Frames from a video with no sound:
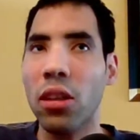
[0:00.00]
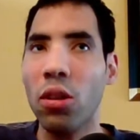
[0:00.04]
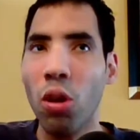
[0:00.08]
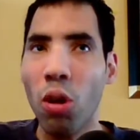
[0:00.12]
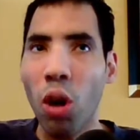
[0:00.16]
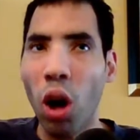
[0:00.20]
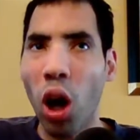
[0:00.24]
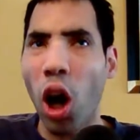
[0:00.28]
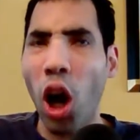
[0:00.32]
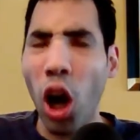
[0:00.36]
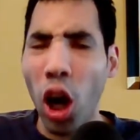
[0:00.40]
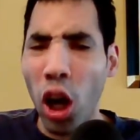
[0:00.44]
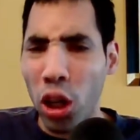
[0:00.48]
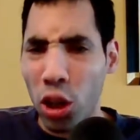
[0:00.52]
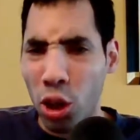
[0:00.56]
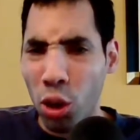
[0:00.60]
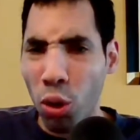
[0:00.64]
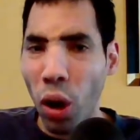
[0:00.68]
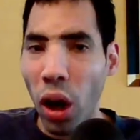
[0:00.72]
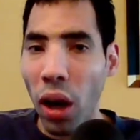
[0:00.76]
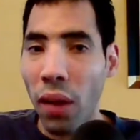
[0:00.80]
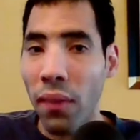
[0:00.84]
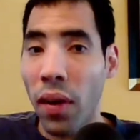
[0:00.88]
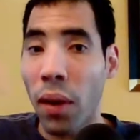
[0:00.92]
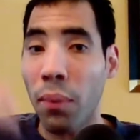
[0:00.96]
Two, uh,
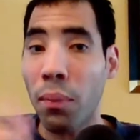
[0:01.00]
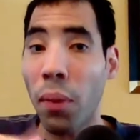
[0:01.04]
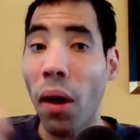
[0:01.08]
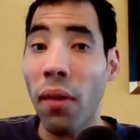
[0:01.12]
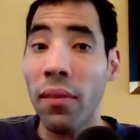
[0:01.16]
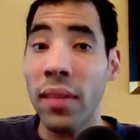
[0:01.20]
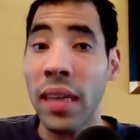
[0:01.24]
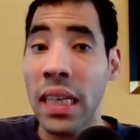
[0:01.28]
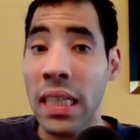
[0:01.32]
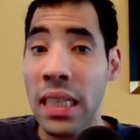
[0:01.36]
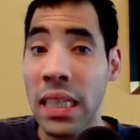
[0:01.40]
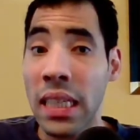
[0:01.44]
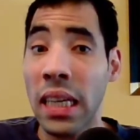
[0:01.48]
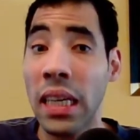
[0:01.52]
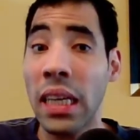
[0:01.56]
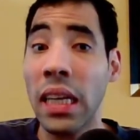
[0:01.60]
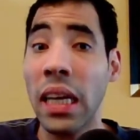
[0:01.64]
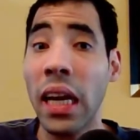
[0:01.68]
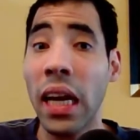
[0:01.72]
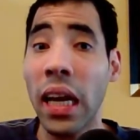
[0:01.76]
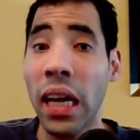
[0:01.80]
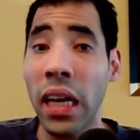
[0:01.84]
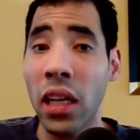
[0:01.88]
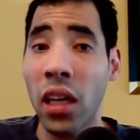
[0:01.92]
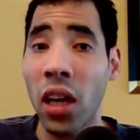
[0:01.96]
other Abomination
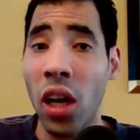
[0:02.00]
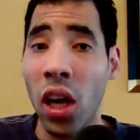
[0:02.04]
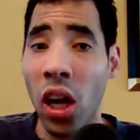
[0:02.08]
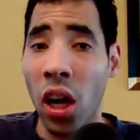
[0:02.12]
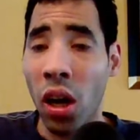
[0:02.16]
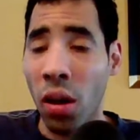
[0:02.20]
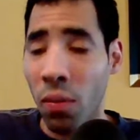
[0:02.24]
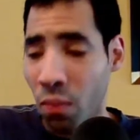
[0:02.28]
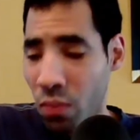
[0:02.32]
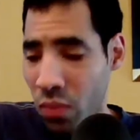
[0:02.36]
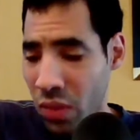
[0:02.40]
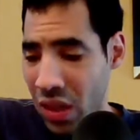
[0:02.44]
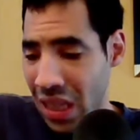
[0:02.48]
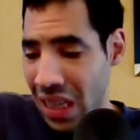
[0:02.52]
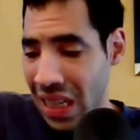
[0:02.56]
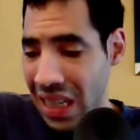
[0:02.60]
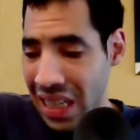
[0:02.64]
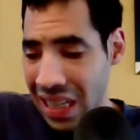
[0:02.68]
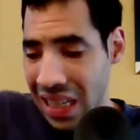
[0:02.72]
and, um,